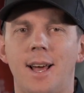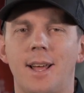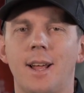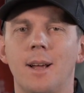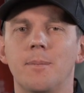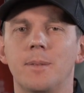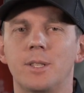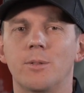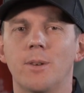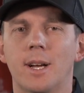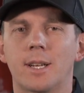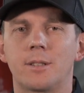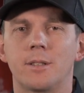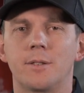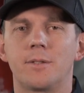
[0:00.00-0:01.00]
and I'm the
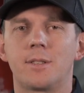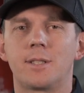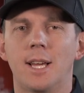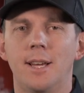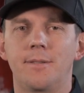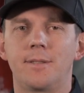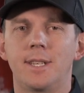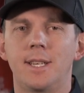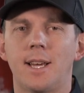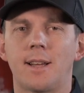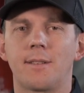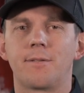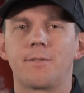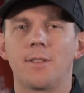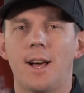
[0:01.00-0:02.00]
Director of Safety
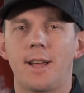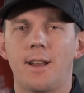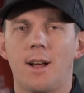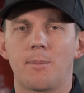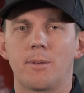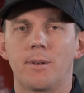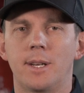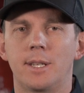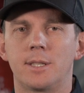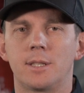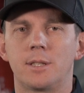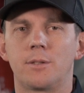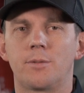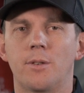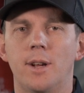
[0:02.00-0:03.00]
and Flight
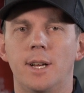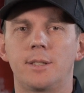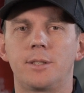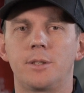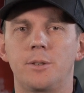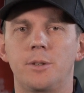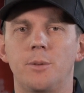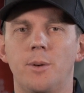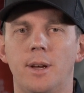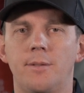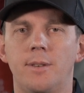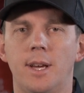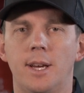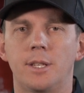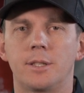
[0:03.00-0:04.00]
Operations for SUU
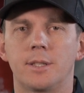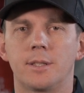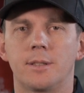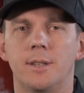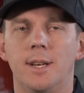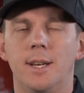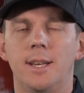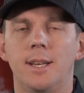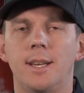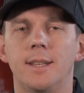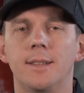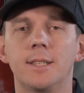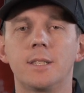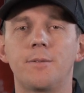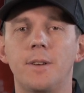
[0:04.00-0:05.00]
Aviation.
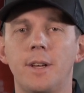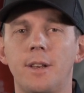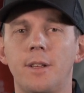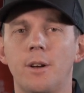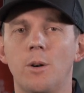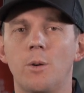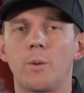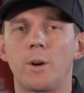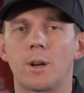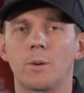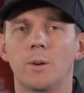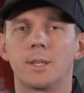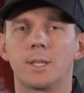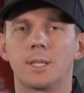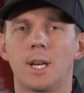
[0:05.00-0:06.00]
In this video we are
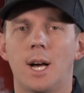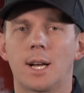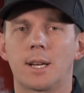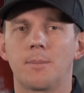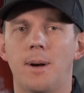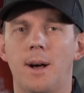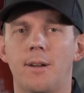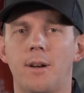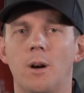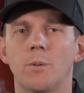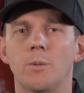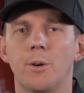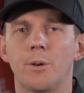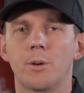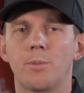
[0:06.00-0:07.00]
going to talk about our
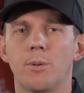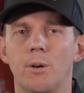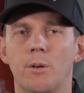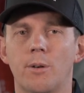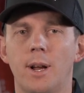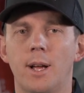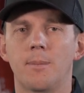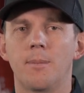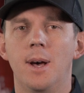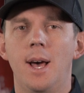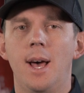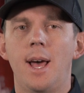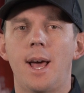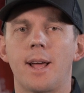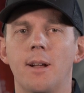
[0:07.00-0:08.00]
rotor program
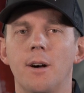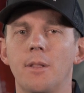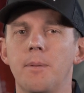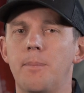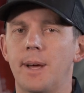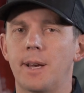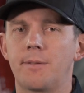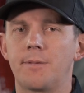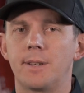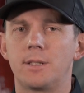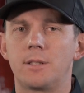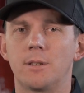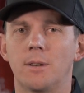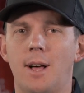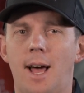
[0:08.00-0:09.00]
and all the
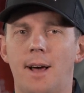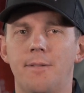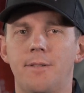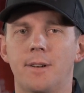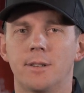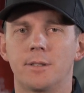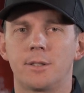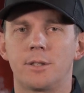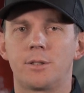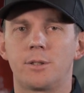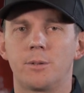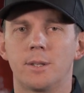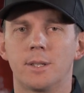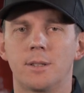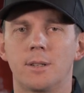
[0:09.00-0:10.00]
benefits you'll have here as a
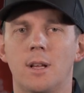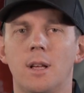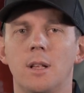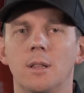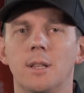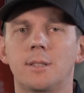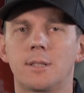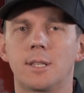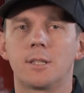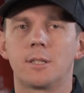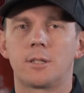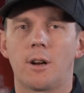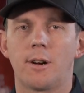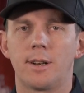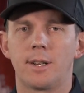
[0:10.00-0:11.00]
student. Let's get
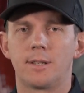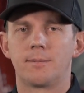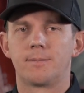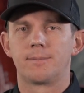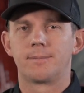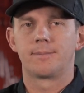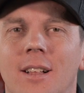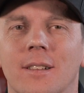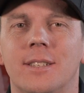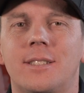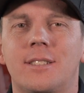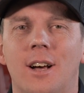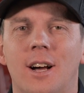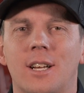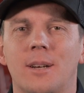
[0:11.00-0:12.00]
started.
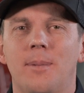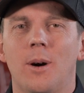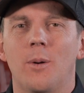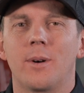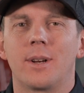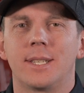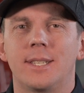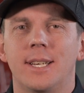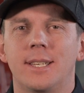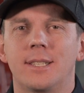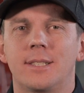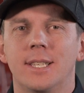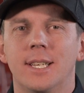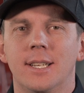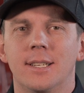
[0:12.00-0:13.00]
Let's talk about what it takes
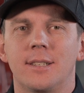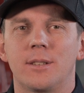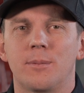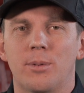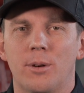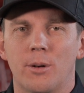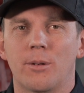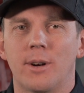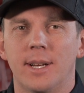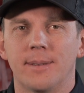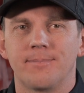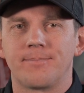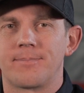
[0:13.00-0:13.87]
to get into the program.